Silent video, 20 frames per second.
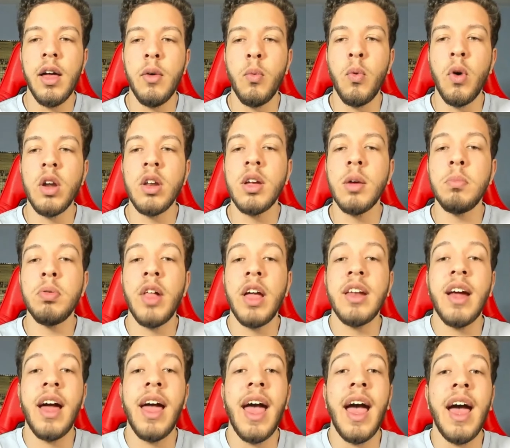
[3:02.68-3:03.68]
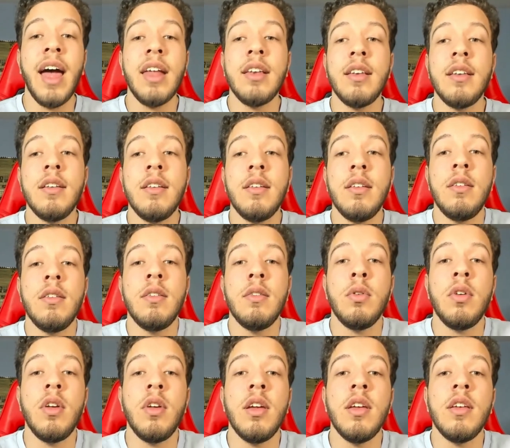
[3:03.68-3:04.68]
One complaint I had
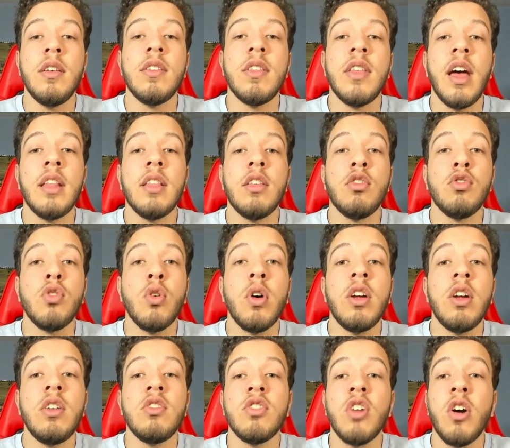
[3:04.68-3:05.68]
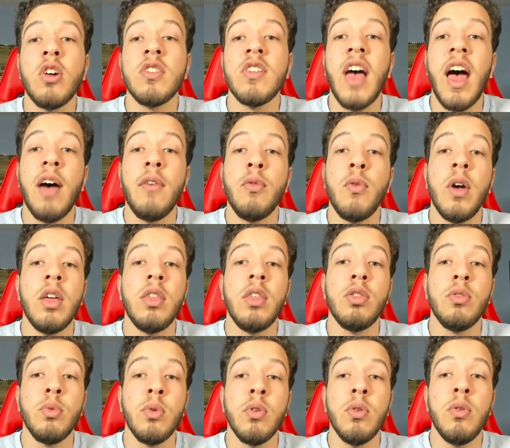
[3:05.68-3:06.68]
is that the story starts halfway
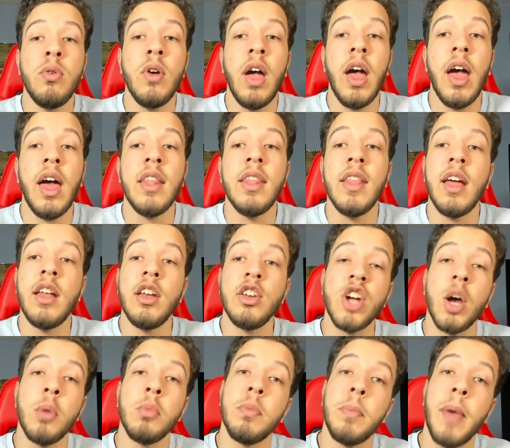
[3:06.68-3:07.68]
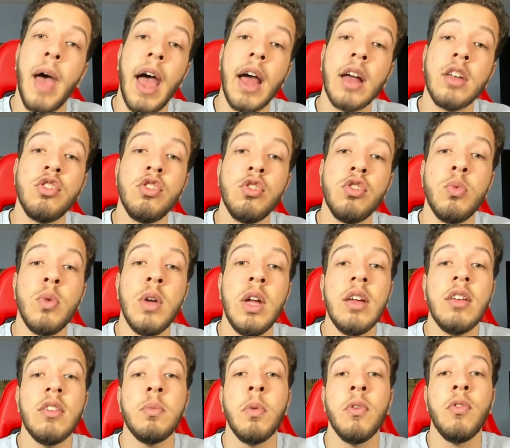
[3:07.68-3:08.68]
through and then jumps back 2
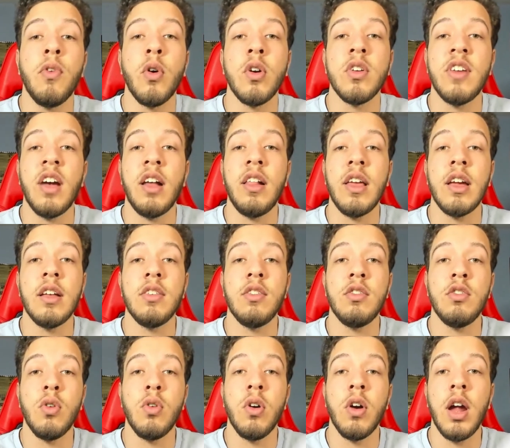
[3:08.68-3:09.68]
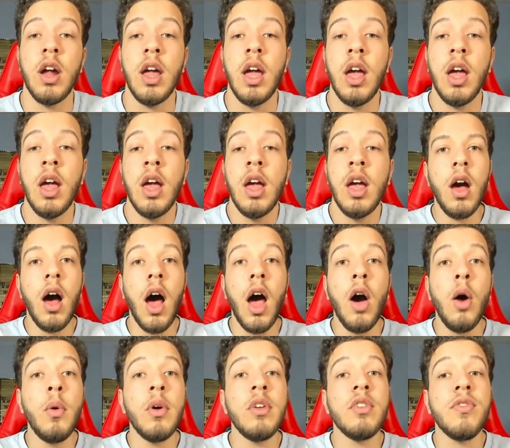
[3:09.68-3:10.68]
weeks before telling its story. I
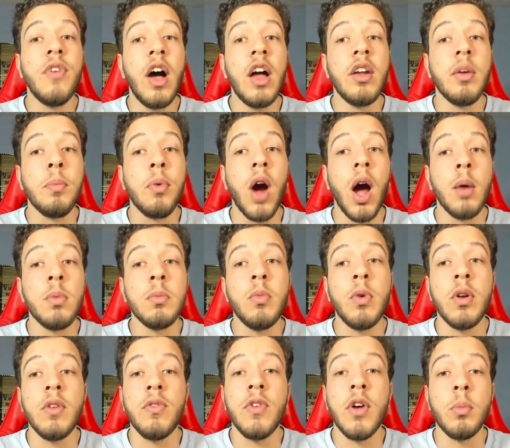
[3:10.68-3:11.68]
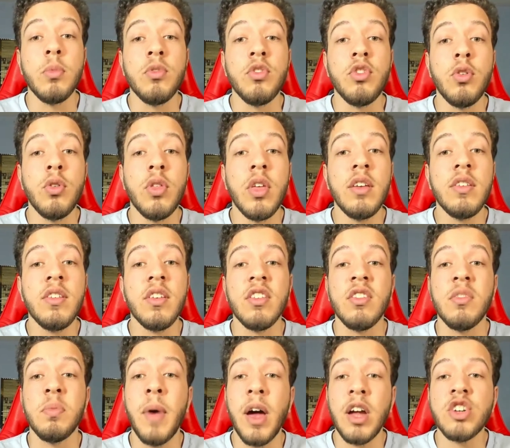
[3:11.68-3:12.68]
always find a problem when films do this,
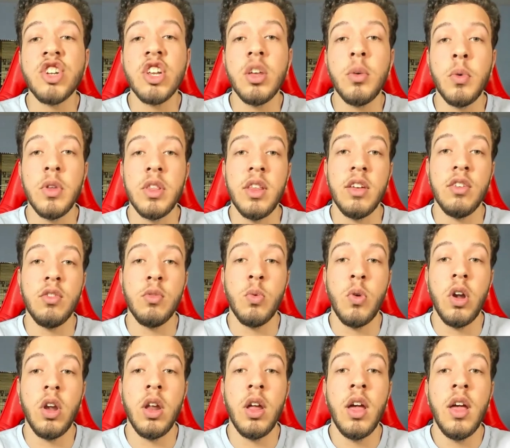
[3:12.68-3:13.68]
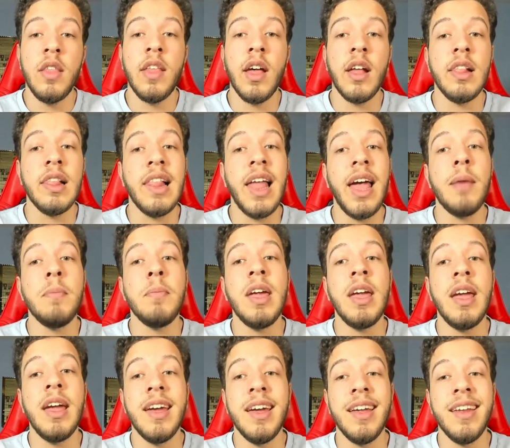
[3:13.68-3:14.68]
especially with this one that let
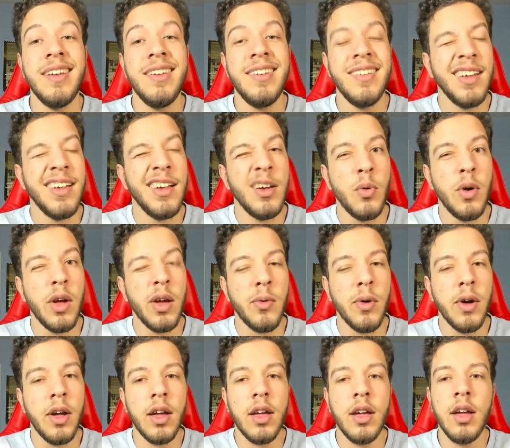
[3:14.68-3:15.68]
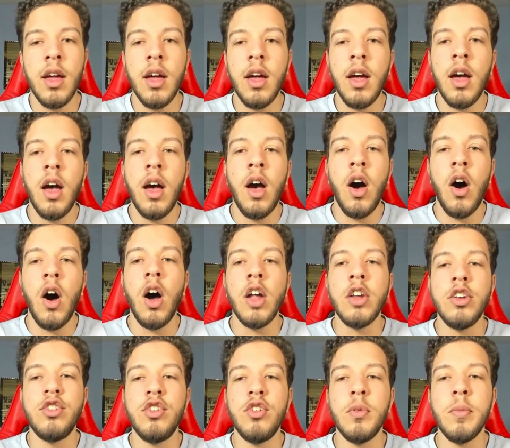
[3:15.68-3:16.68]
me in, wink wink,
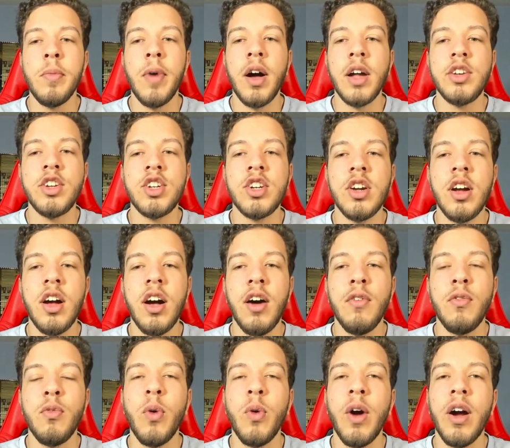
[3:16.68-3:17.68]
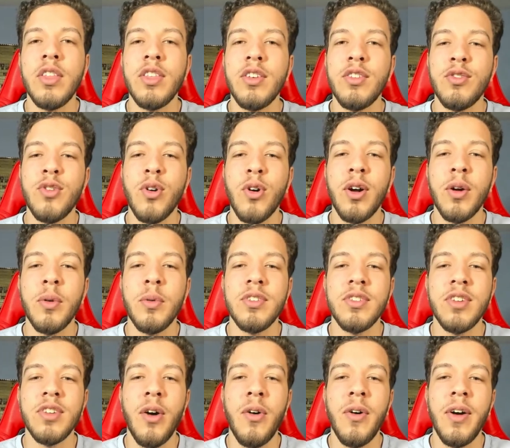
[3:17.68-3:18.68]
on too much of where the story was
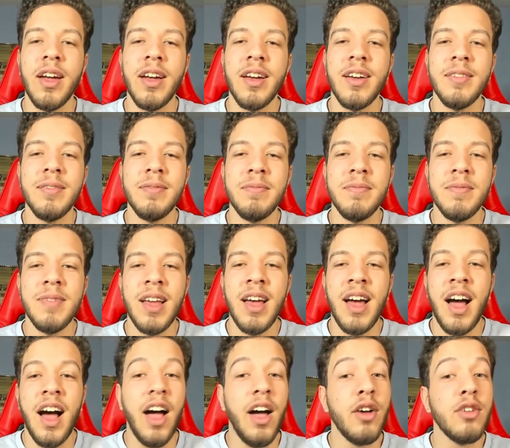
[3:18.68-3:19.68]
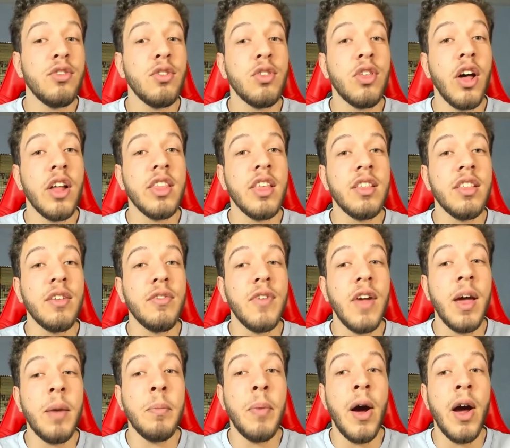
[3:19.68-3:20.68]
going. I also thought that the
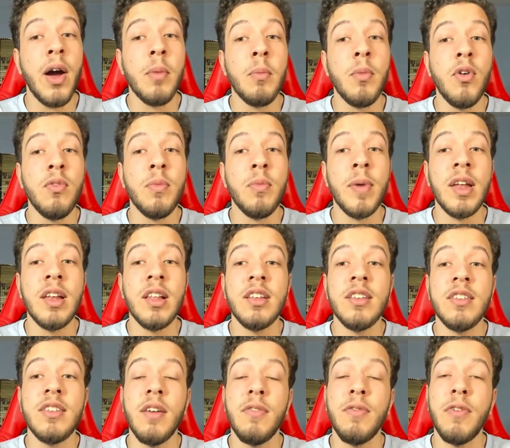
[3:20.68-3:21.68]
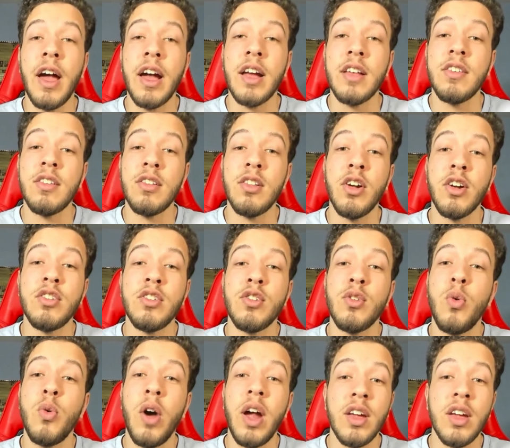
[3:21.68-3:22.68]
vampire movement effects looked
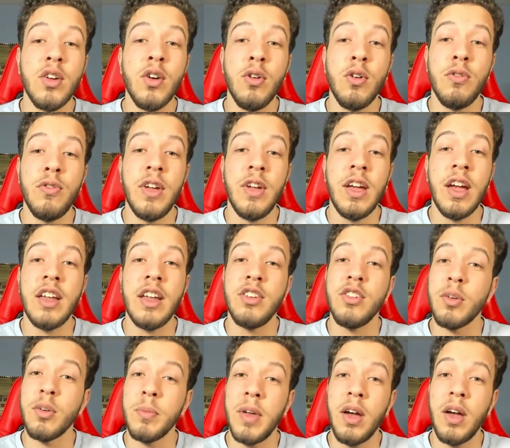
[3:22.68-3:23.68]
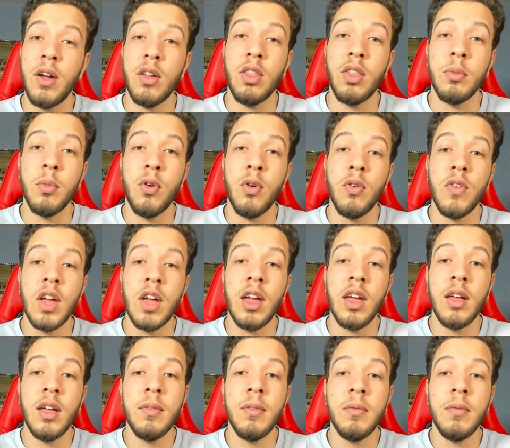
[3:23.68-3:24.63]
quite goofy and took me out of the movie.